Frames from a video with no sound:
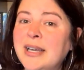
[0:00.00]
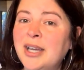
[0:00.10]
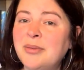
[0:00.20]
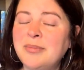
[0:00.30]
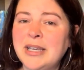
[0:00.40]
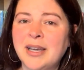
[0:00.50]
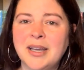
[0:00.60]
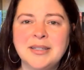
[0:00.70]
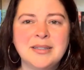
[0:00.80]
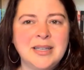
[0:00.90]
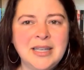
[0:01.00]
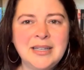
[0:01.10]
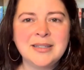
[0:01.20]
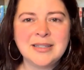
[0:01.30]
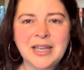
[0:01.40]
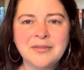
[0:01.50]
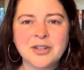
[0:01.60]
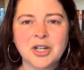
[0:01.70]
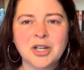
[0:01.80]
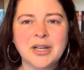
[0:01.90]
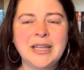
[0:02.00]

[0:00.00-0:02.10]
to him because he saved her.